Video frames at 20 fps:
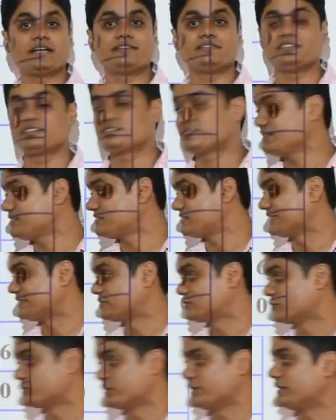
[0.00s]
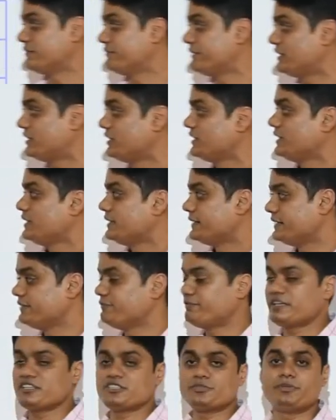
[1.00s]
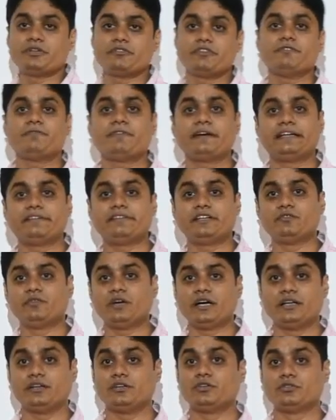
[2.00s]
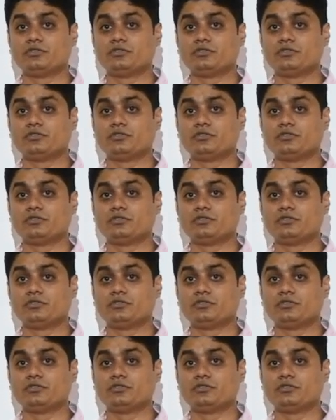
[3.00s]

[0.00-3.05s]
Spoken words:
and 6 is 6 only. Alva, difference between 5 and 1.